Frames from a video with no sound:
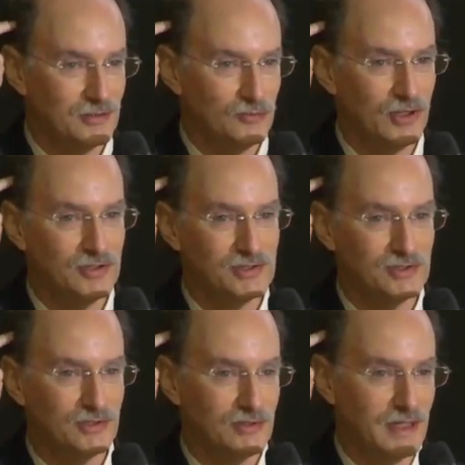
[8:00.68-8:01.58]
the awareness
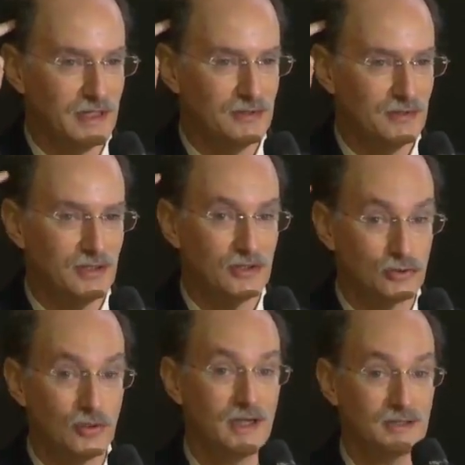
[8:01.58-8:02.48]
in your head,
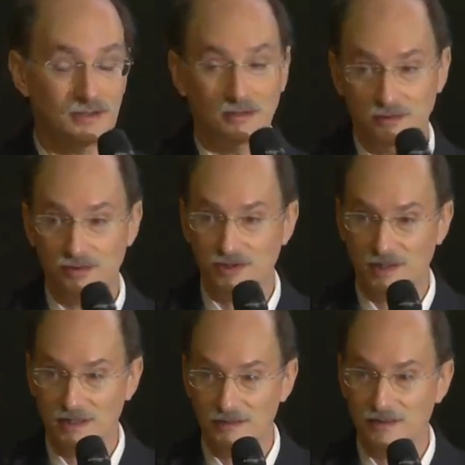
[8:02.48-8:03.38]
trying to
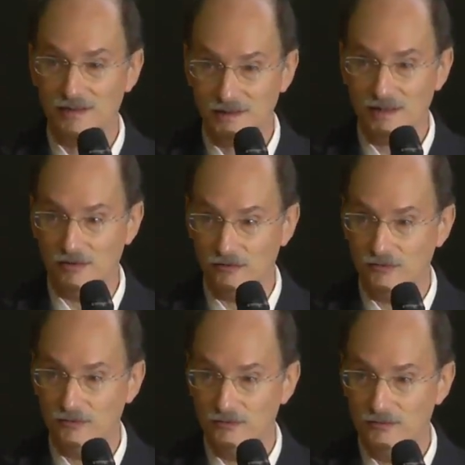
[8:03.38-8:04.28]
understand itself.